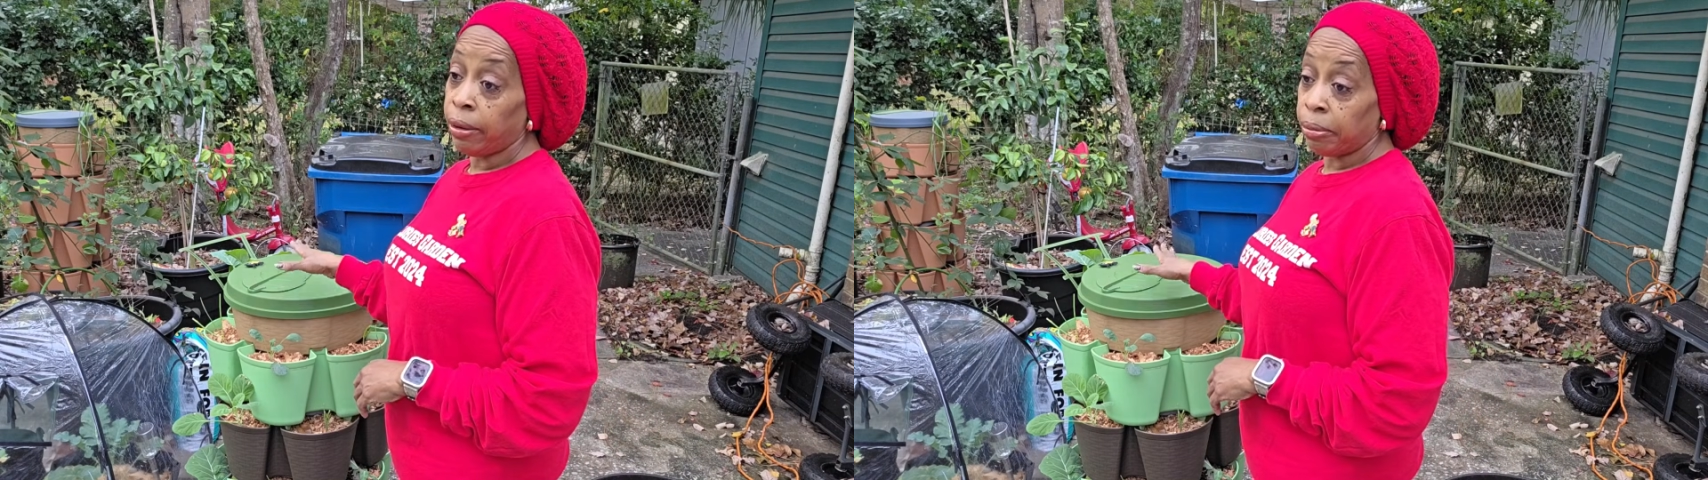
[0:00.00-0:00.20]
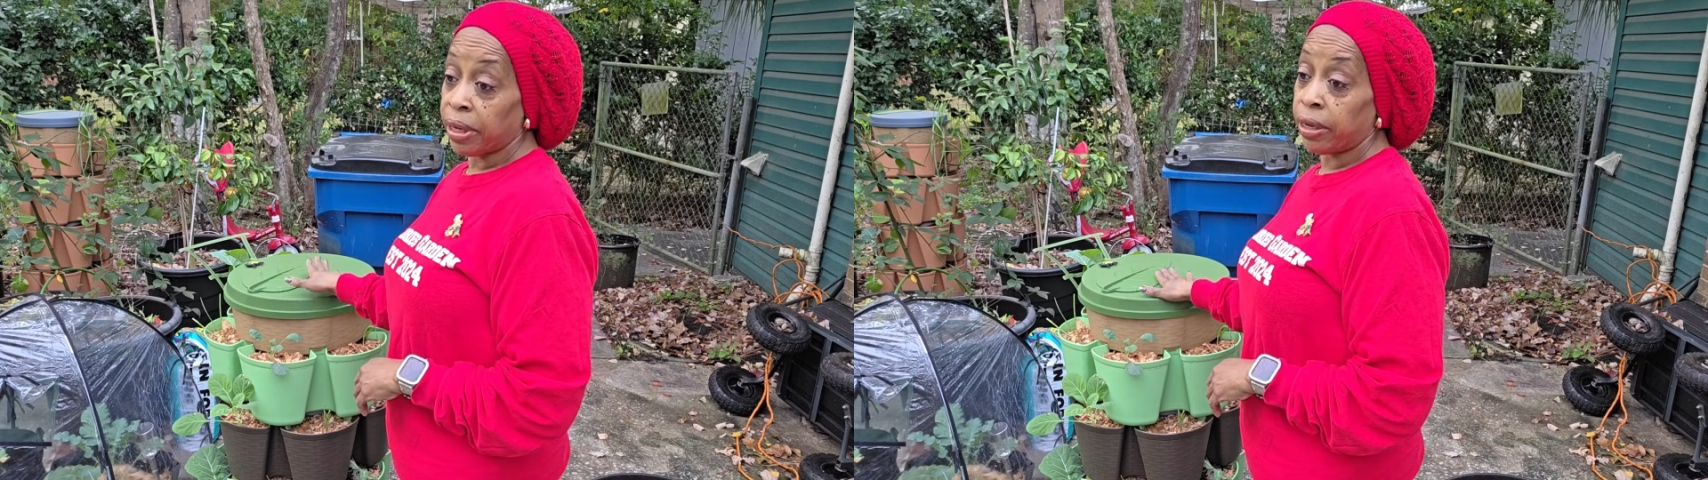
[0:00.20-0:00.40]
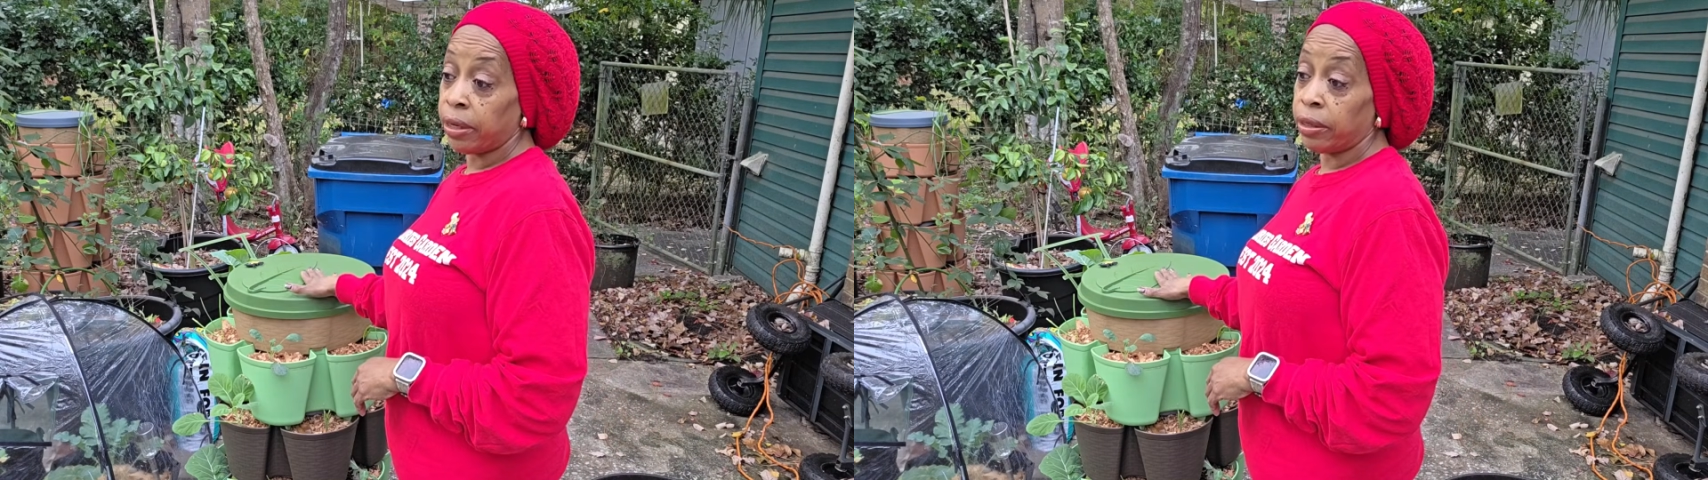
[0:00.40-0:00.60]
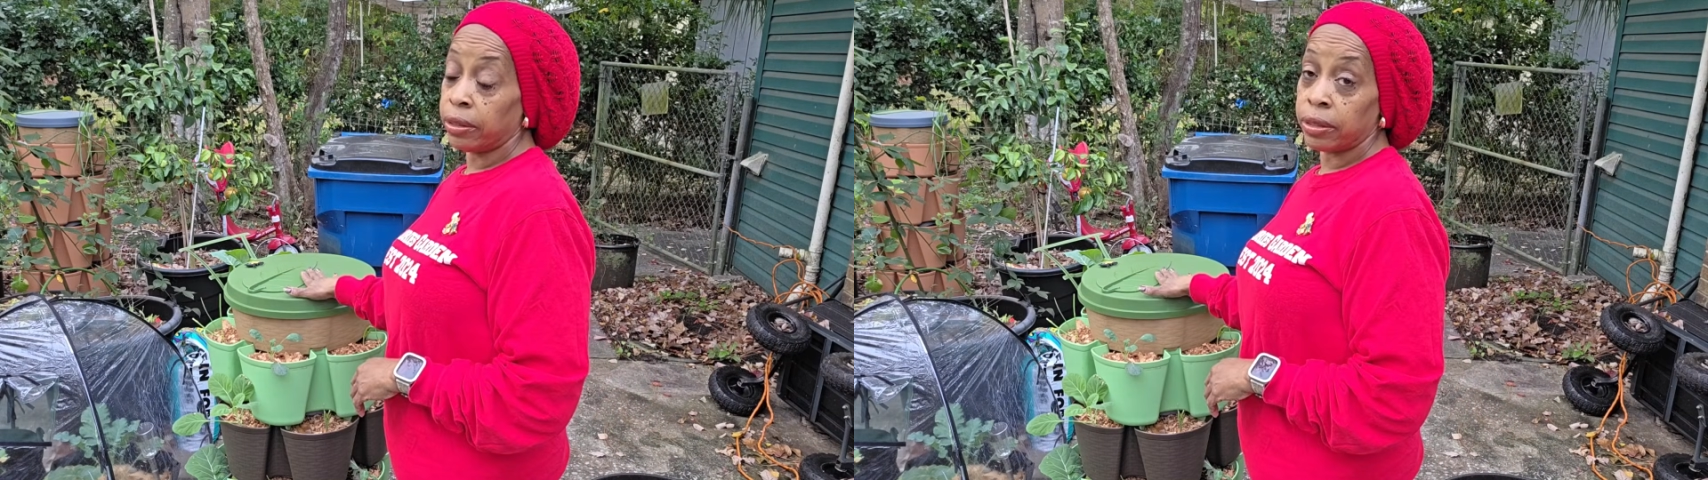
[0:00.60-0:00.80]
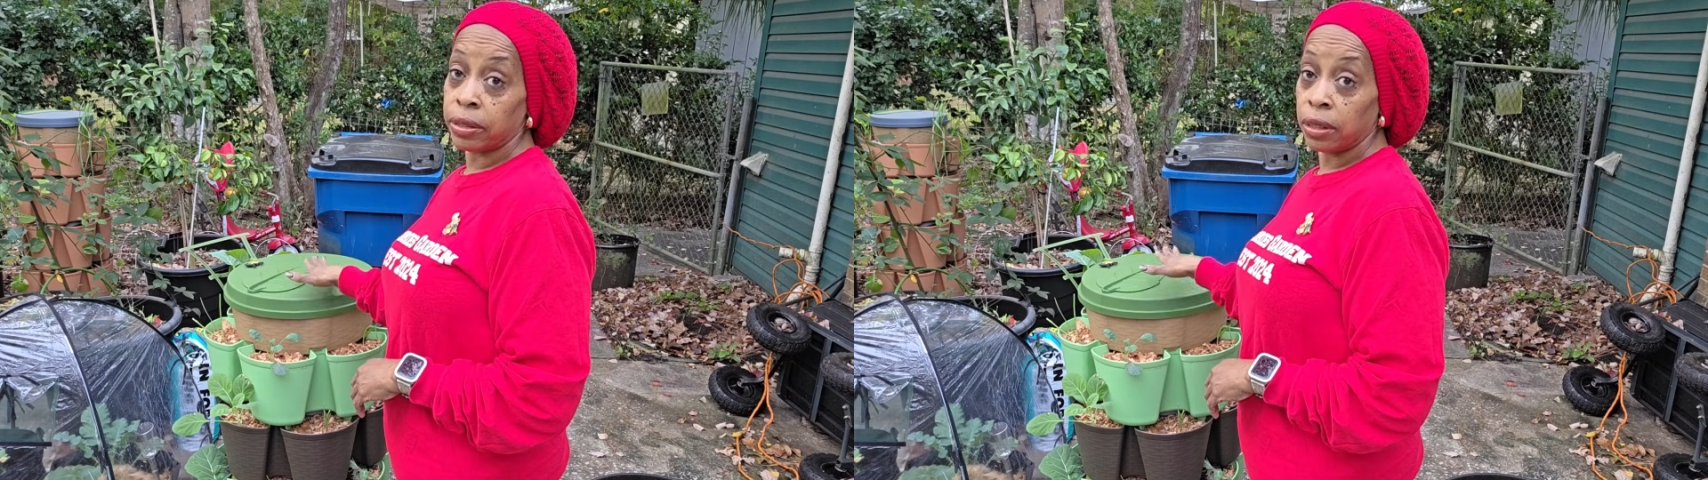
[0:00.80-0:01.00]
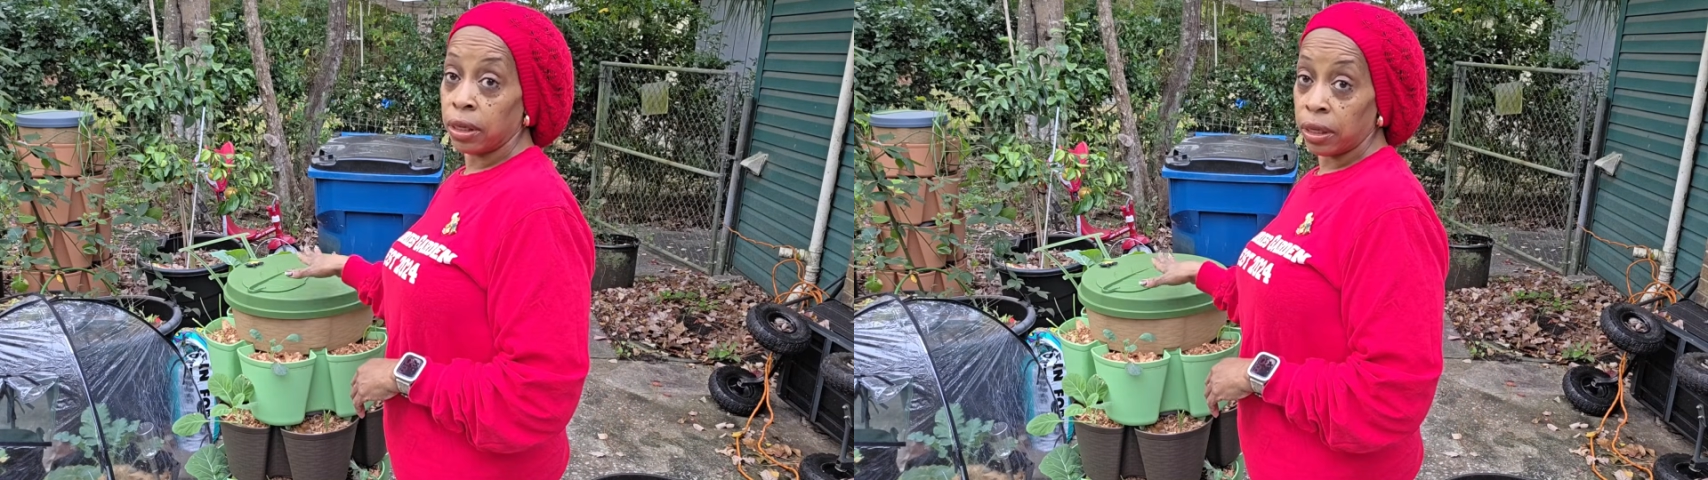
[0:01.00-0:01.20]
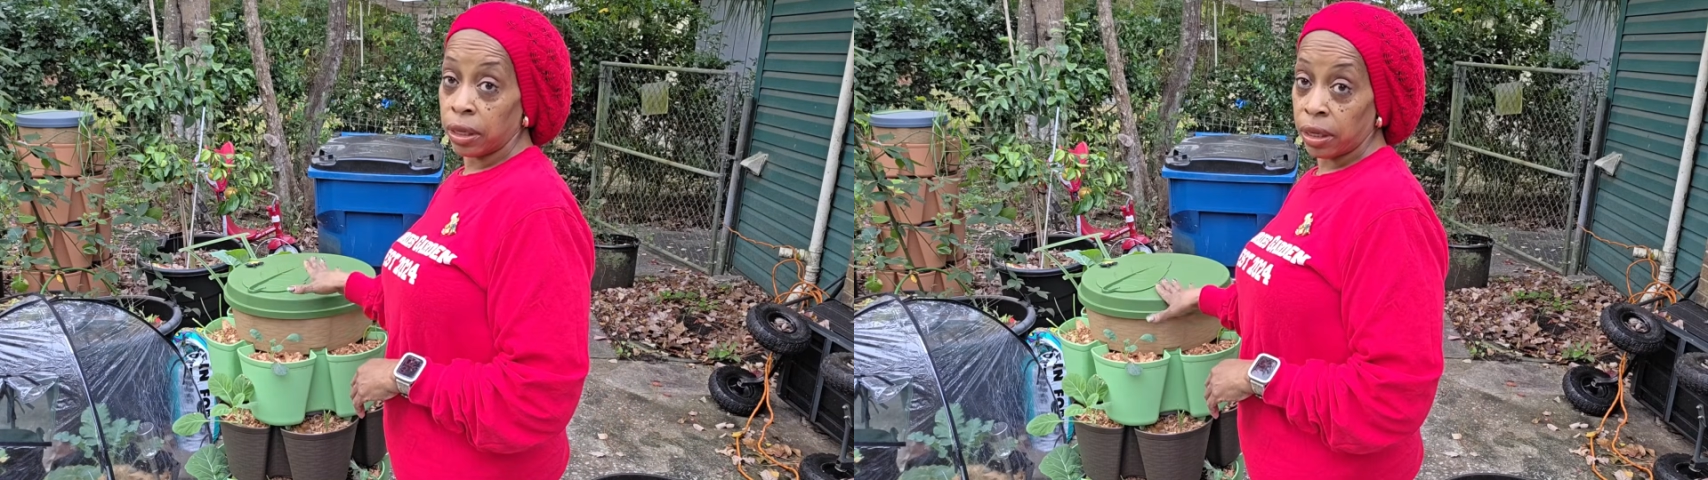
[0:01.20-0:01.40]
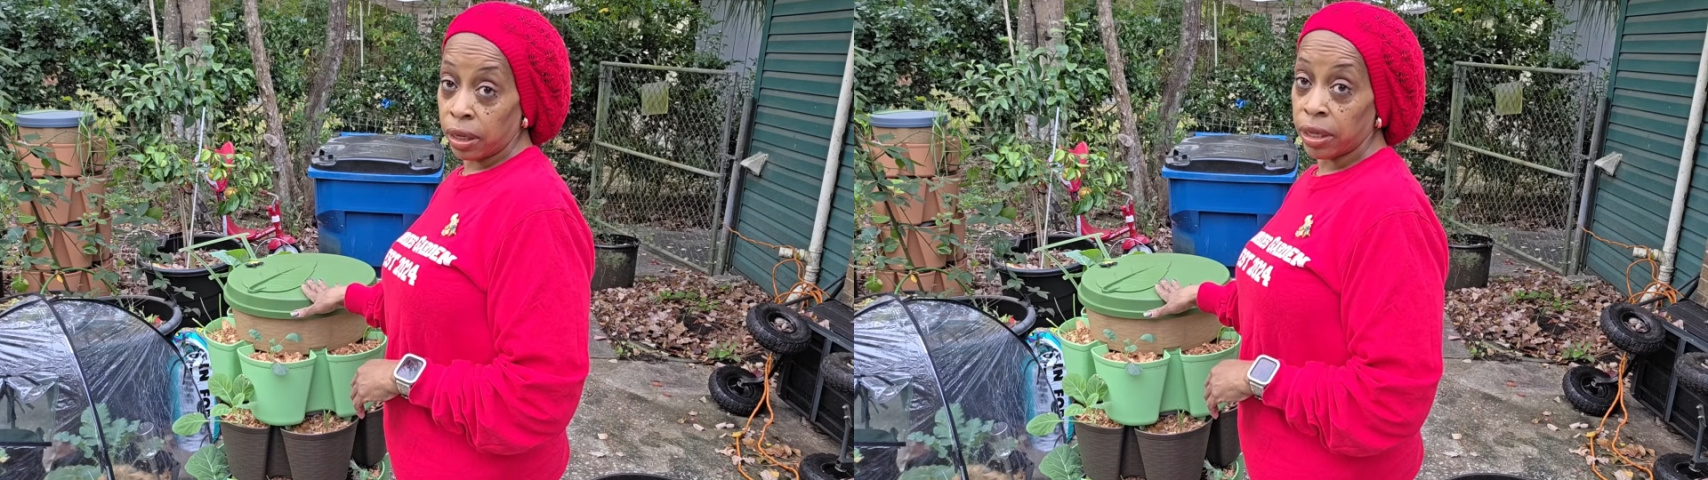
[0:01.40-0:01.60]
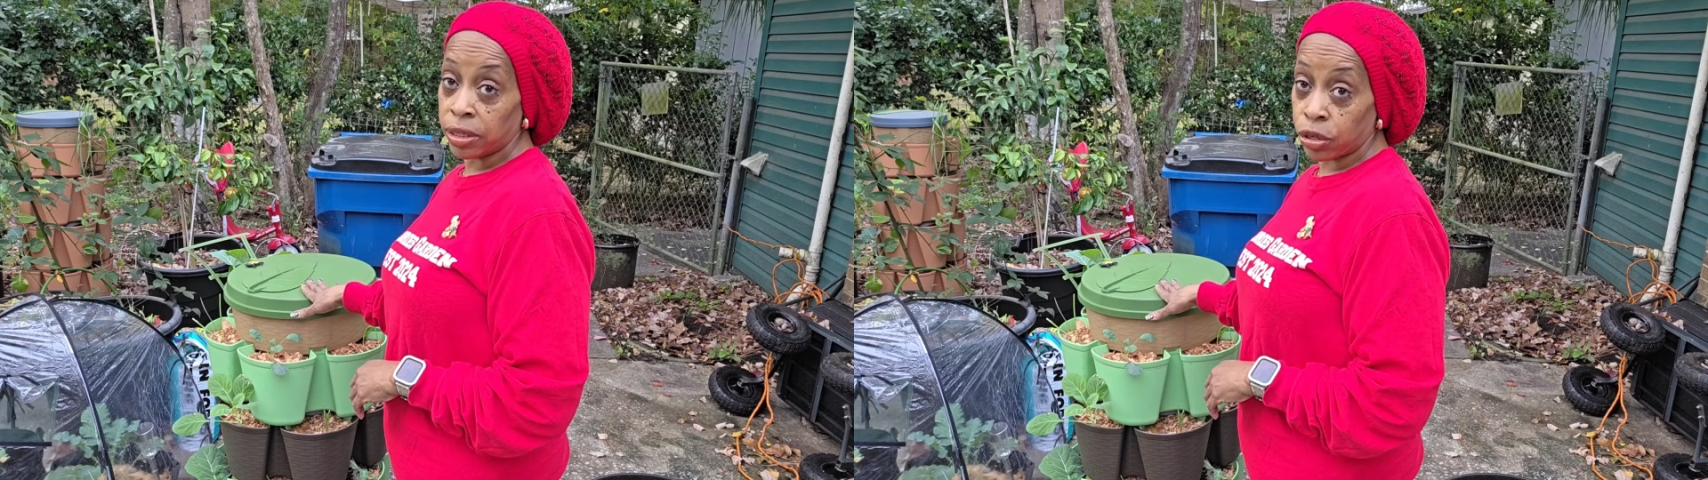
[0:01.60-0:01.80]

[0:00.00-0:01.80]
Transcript: because it's